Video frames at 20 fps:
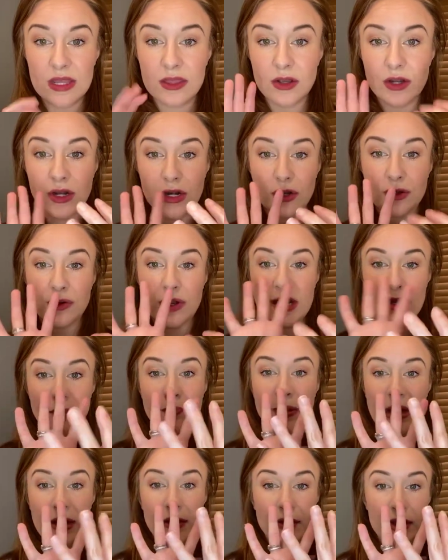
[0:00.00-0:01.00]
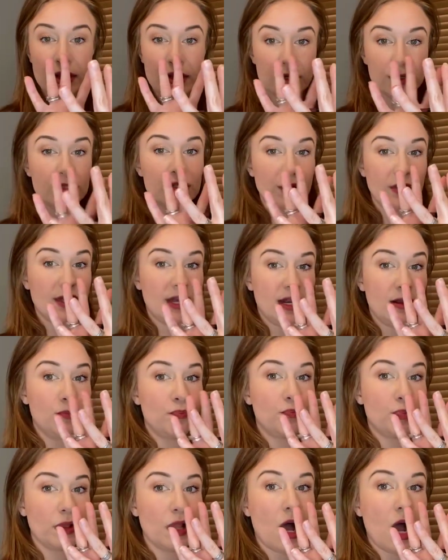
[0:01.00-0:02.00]
They're going to create a barrier so that it
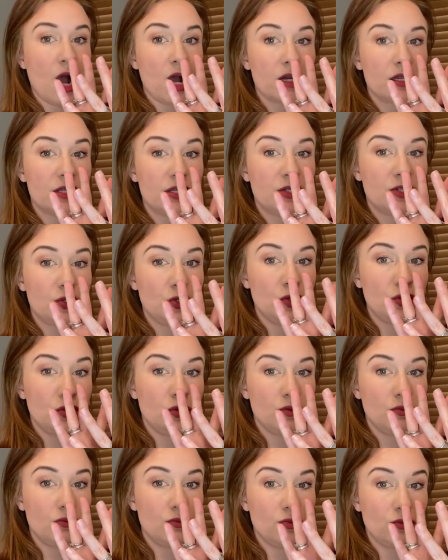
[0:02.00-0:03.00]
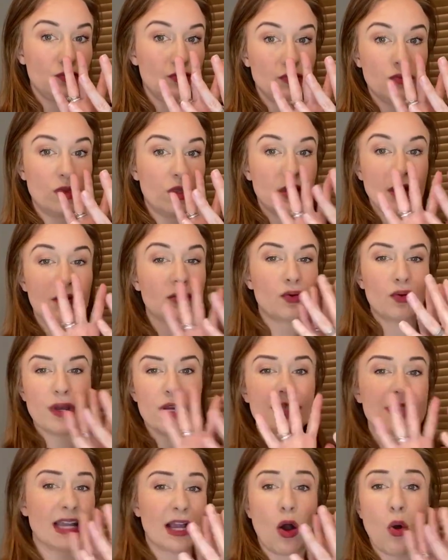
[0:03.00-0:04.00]
blocks, it
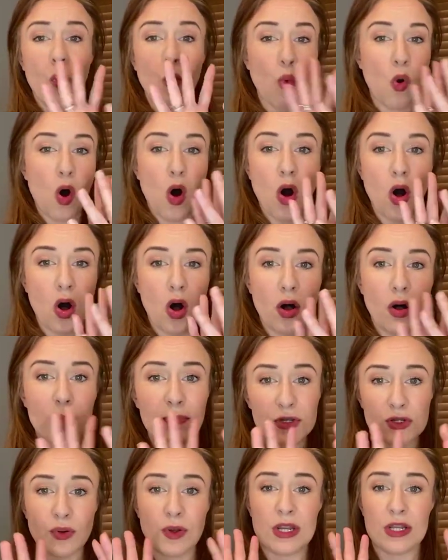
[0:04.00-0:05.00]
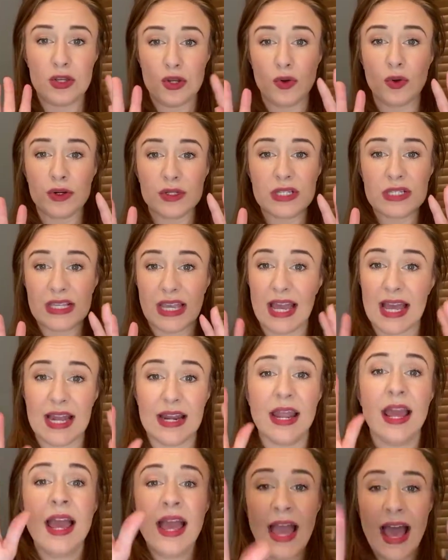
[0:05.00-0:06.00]
creates like a wall between your
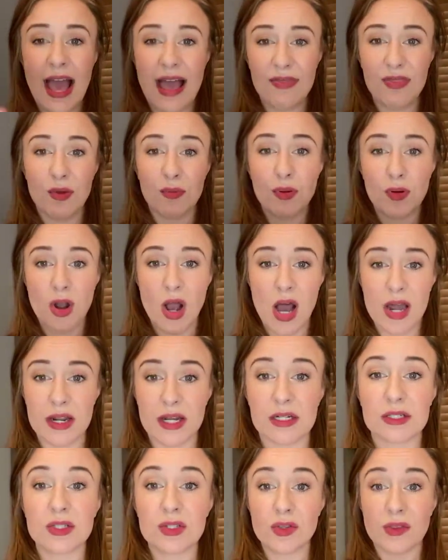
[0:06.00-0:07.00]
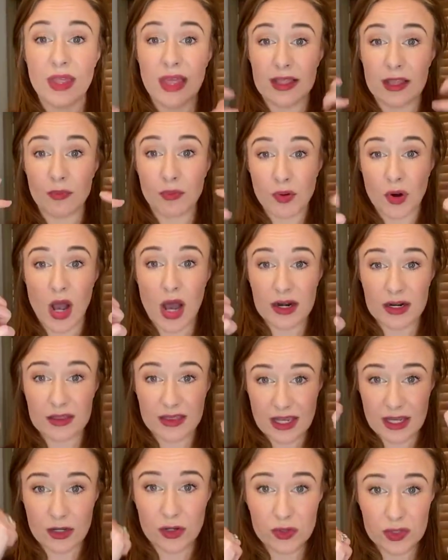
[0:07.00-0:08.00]
skin and the product, so that the product
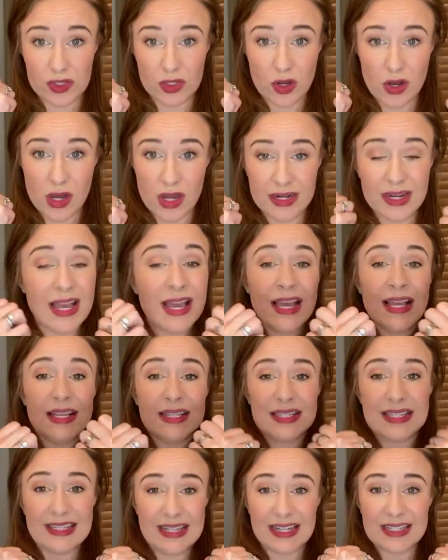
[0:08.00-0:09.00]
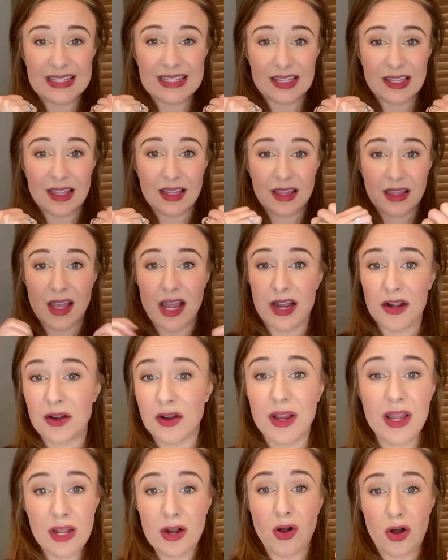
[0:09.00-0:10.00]
that goes on sticks to the liner,
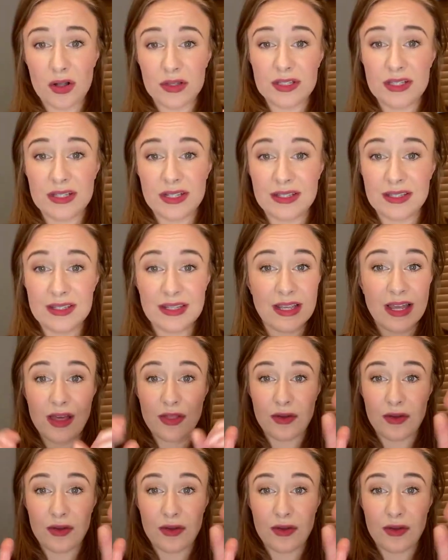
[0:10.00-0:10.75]
it all sticks together,